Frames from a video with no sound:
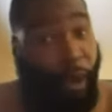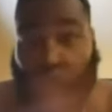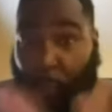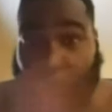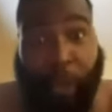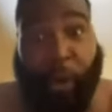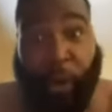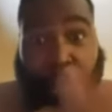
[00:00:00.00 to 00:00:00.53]

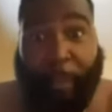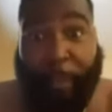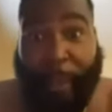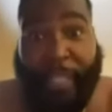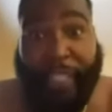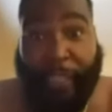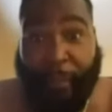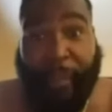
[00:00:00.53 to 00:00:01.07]
Oh, we going to
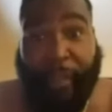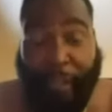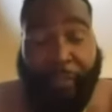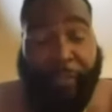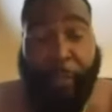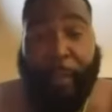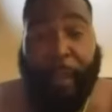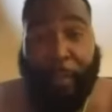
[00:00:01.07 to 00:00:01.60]
make some
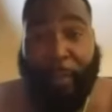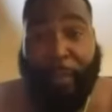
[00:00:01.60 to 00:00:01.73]
love. You better